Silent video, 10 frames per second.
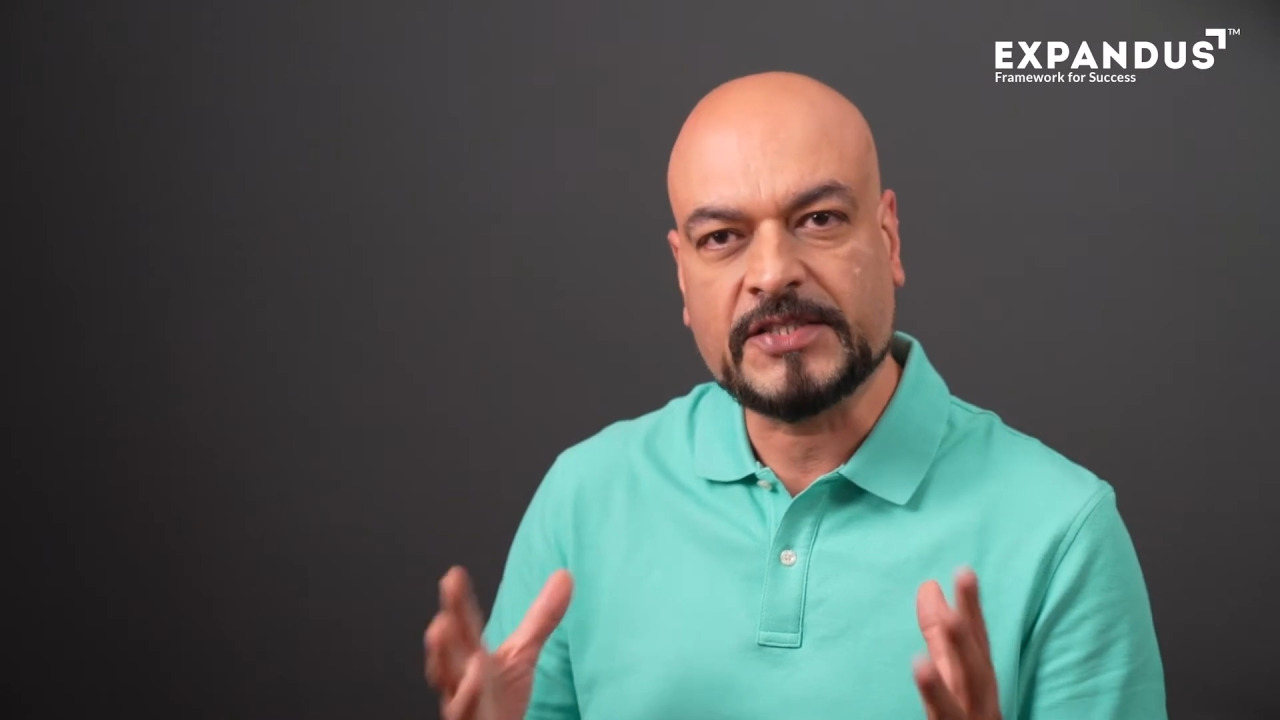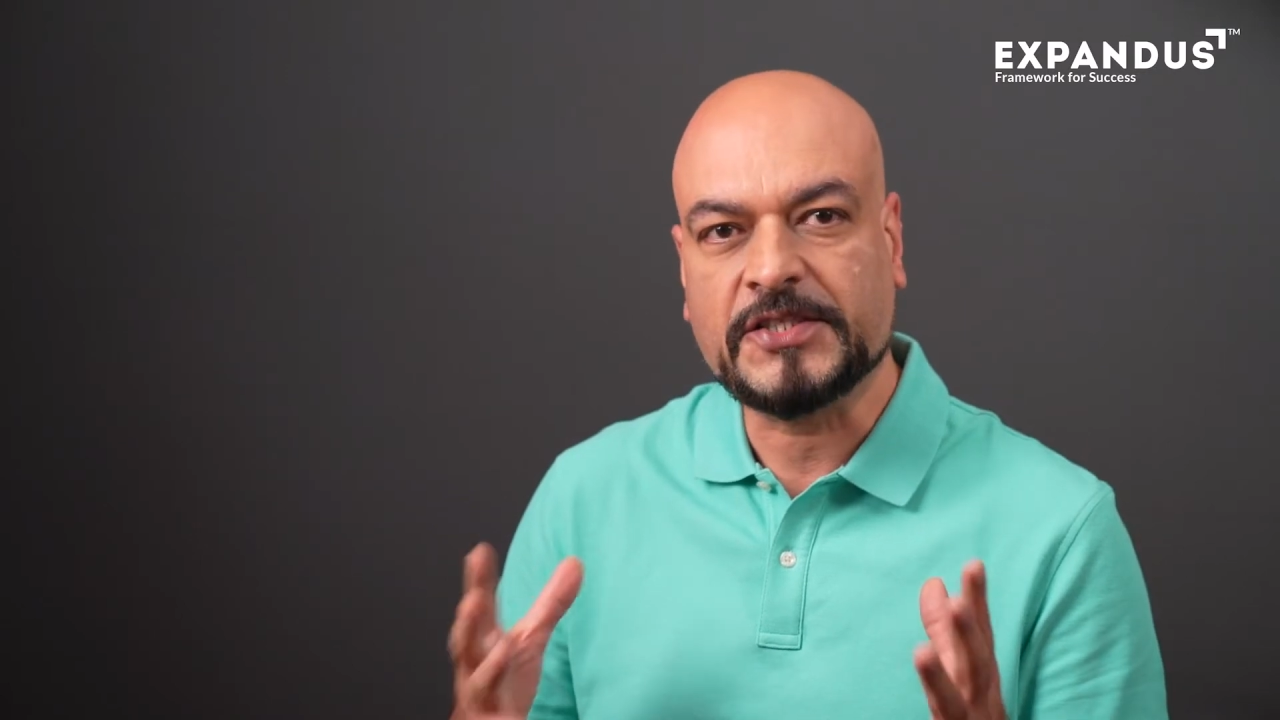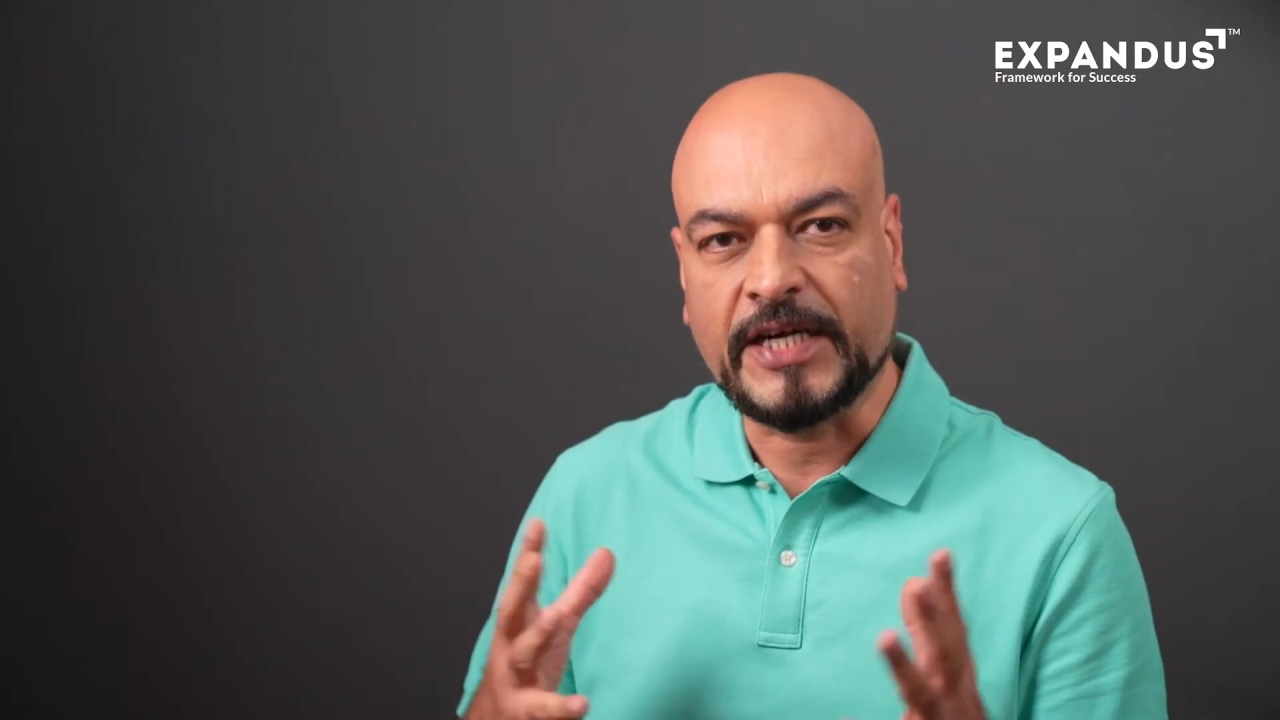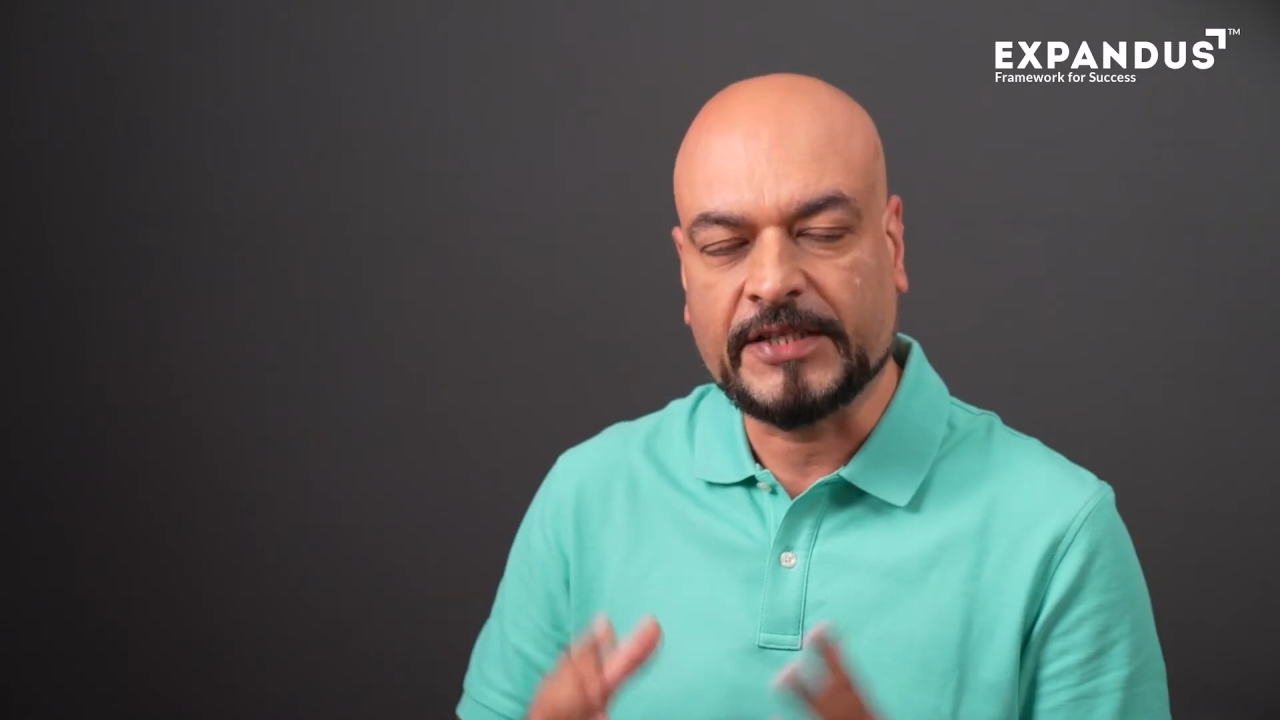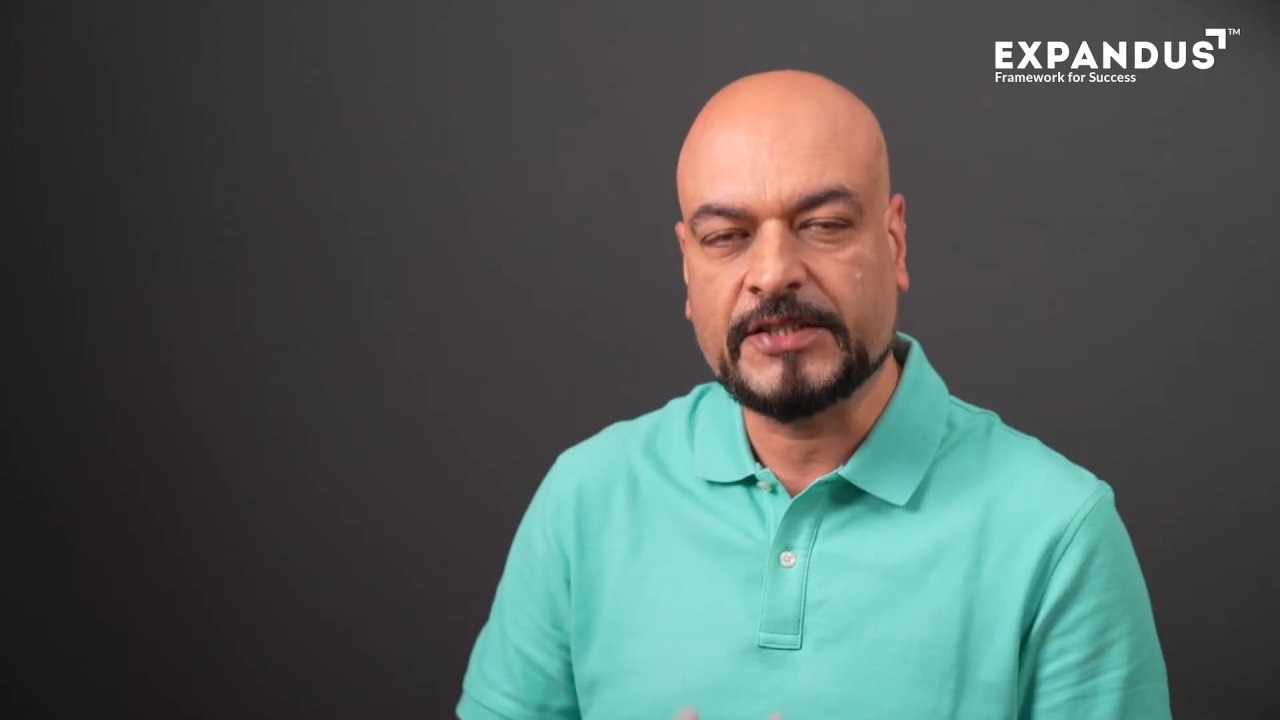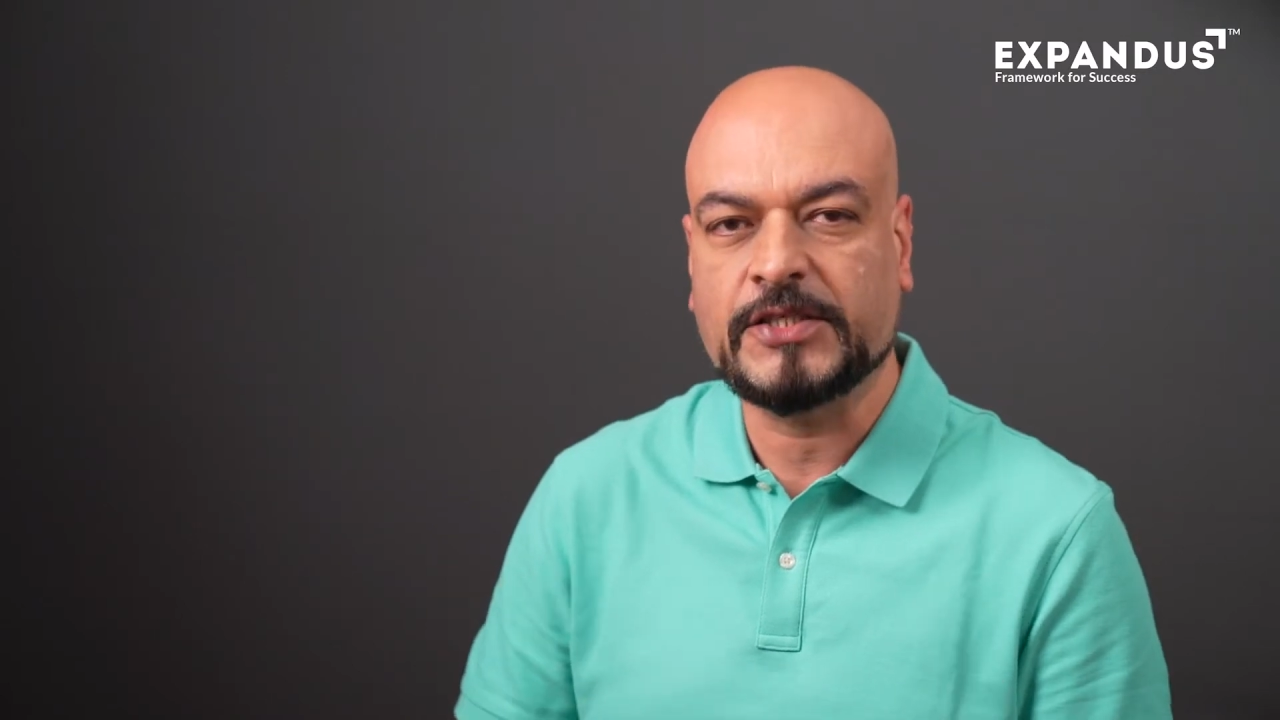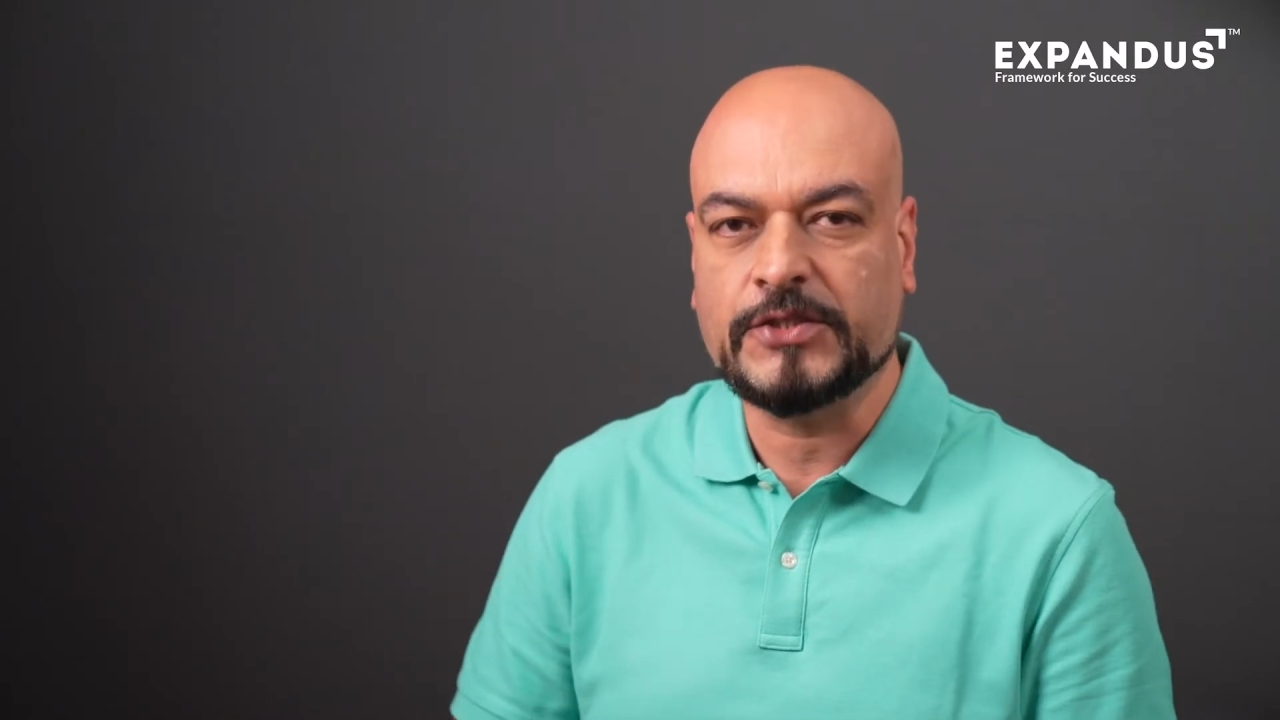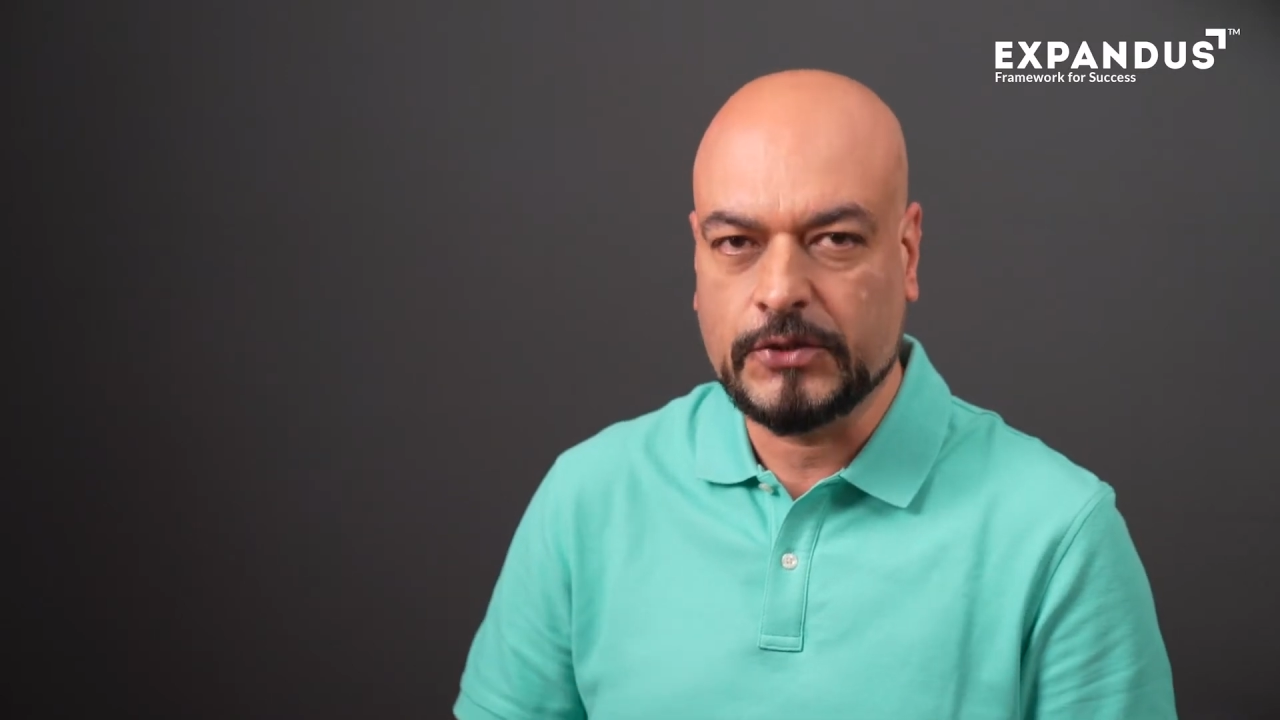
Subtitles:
strategies